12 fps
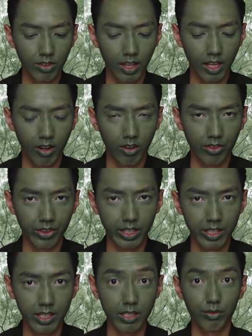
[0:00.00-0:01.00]
to that on the
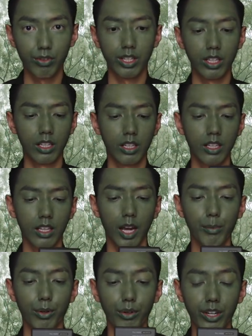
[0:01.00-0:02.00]
Innisfree
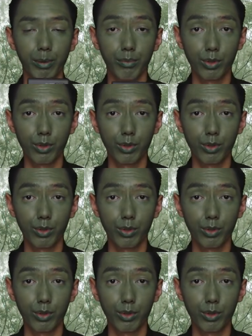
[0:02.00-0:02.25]
camo cream.